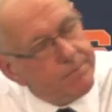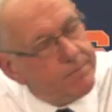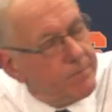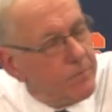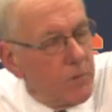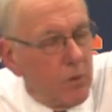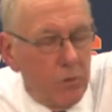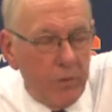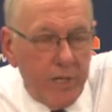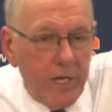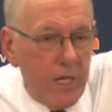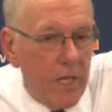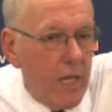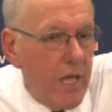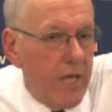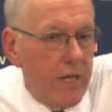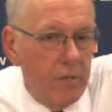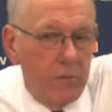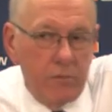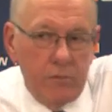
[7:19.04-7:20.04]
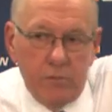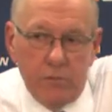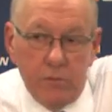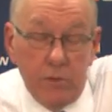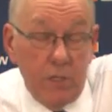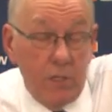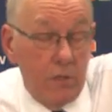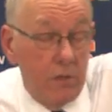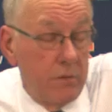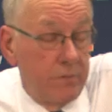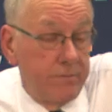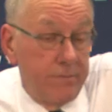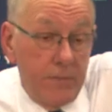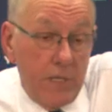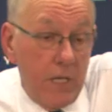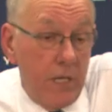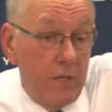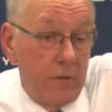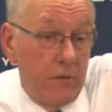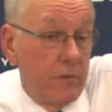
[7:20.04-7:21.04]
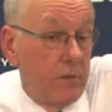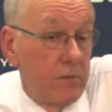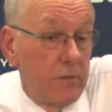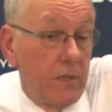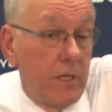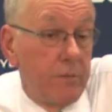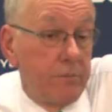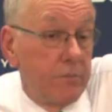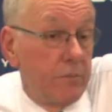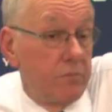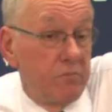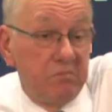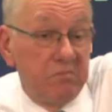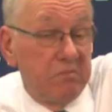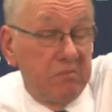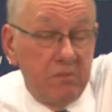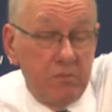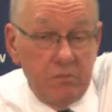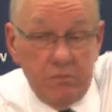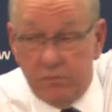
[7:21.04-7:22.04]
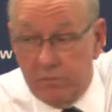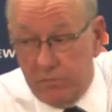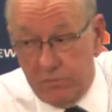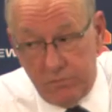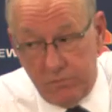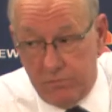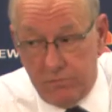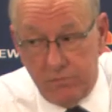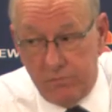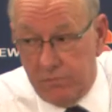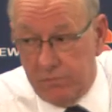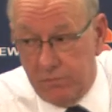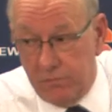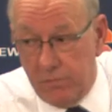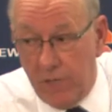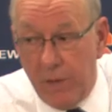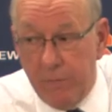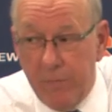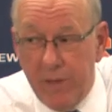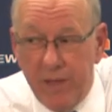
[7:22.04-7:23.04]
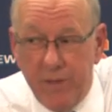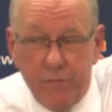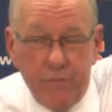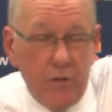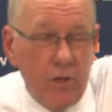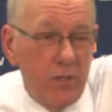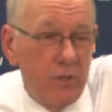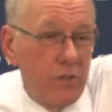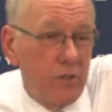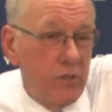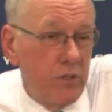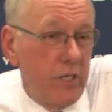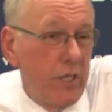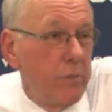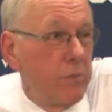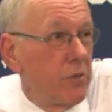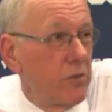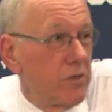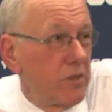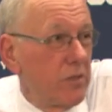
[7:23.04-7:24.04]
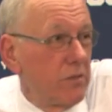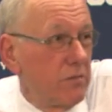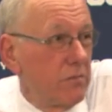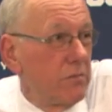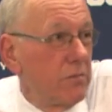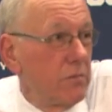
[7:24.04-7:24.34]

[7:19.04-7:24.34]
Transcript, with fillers: And we got a lot of, I don't know, I'm, I may have thought this team was, a,